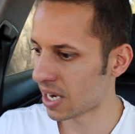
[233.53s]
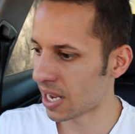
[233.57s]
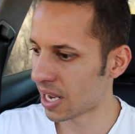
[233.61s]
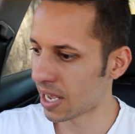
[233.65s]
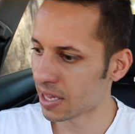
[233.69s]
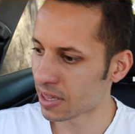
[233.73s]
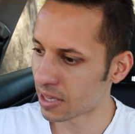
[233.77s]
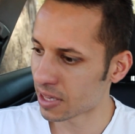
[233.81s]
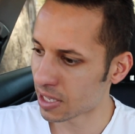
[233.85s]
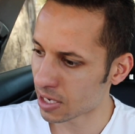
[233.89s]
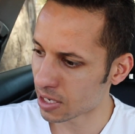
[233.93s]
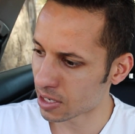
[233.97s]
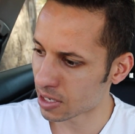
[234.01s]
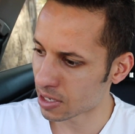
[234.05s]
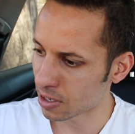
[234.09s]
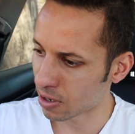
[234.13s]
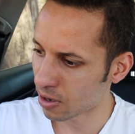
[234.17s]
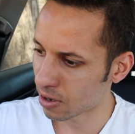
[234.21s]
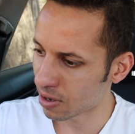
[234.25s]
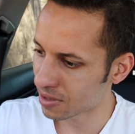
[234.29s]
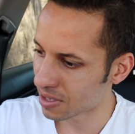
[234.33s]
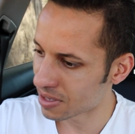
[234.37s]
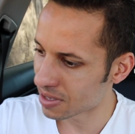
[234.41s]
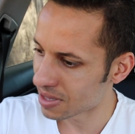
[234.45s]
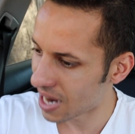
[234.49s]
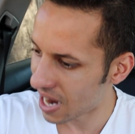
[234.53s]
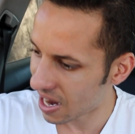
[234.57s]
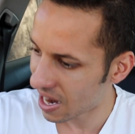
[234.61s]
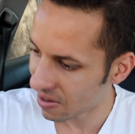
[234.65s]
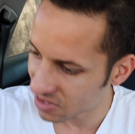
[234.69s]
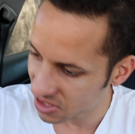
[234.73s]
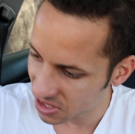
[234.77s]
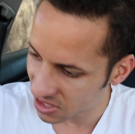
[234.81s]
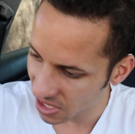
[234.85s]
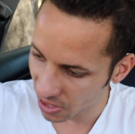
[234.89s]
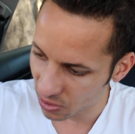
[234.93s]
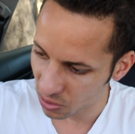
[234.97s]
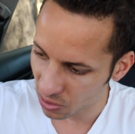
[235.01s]
And then on the
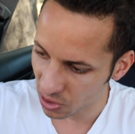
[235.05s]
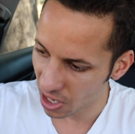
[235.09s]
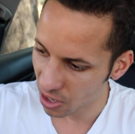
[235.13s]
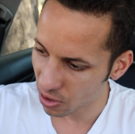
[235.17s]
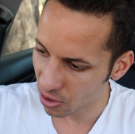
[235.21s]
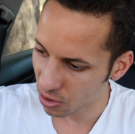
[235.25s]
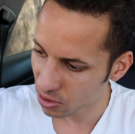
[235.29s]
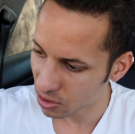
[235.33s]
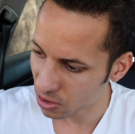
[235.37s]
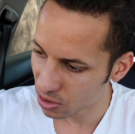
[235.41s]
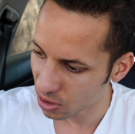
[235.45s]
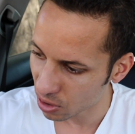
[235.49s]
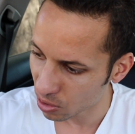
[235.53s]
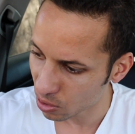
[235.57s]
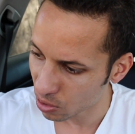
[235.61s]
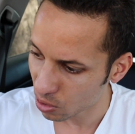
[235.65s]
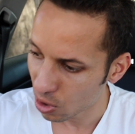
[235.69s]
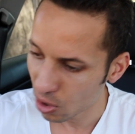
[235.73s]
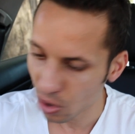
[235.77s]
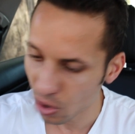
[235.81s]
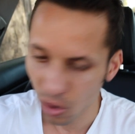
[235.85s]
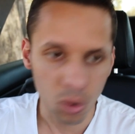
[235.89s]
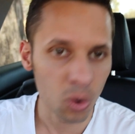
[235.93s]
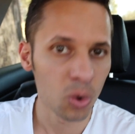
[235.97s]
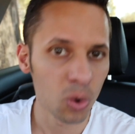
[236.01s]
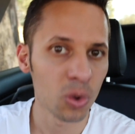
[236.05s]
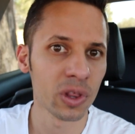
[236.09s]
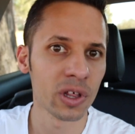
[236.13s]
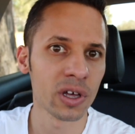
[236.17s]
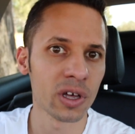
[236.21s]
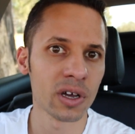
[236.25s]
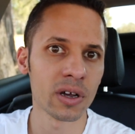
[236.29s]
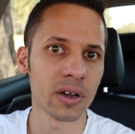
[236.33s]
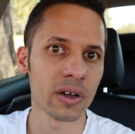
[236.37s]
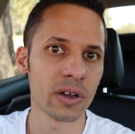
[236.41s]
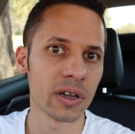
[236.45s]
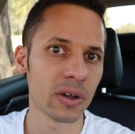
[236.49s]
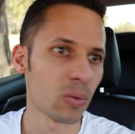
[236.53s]
driver side, you can control all
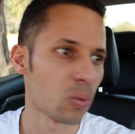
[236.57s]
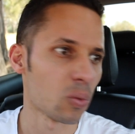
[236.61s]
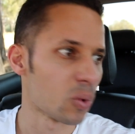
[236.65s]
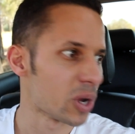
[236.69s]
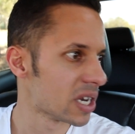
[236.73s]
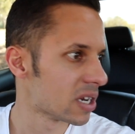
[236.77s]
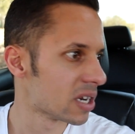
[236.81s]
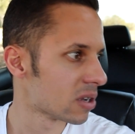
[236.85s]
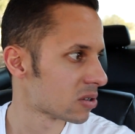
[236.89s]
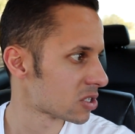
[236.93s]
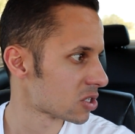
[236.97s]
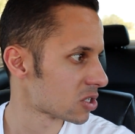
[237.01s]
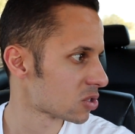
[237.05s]
the windows